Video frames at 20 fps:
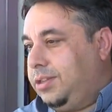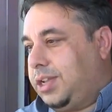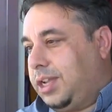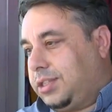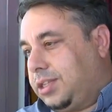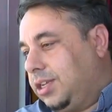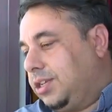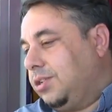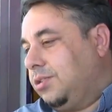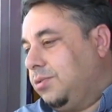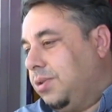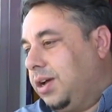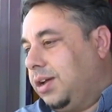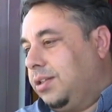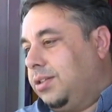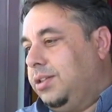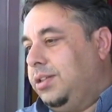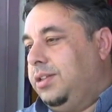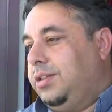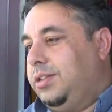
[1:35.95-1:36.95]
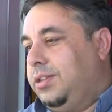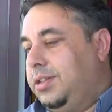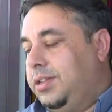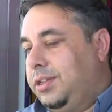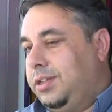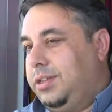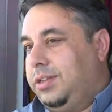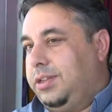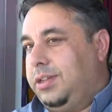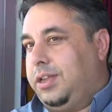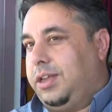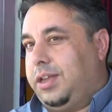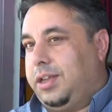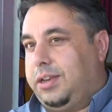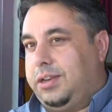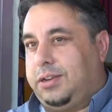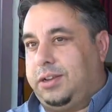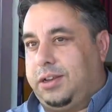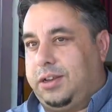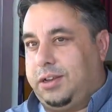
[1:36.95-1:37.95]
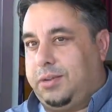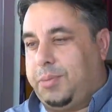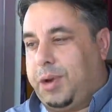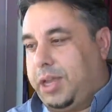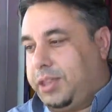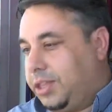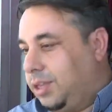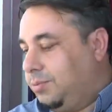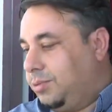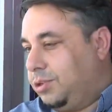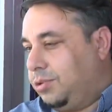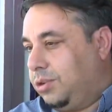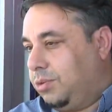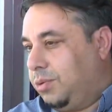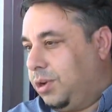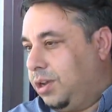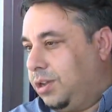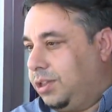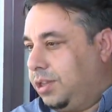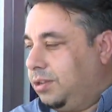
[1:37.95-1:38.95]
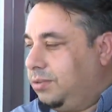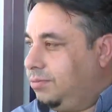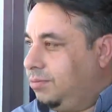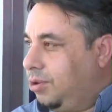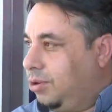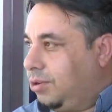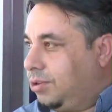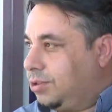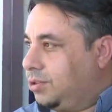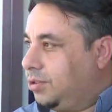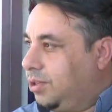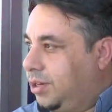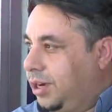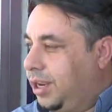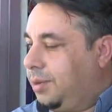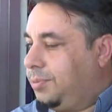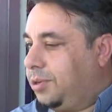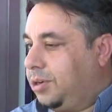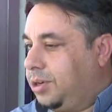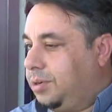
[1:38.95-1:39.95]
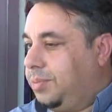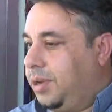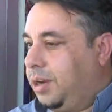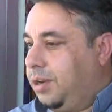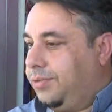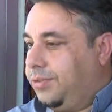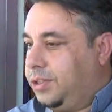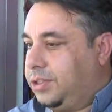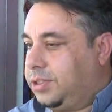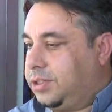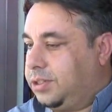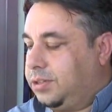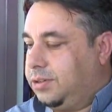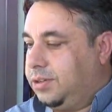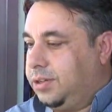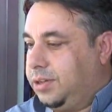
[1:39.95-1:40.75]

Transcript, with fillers: That they do well. And by them doing well, also the neighborhood benefits too.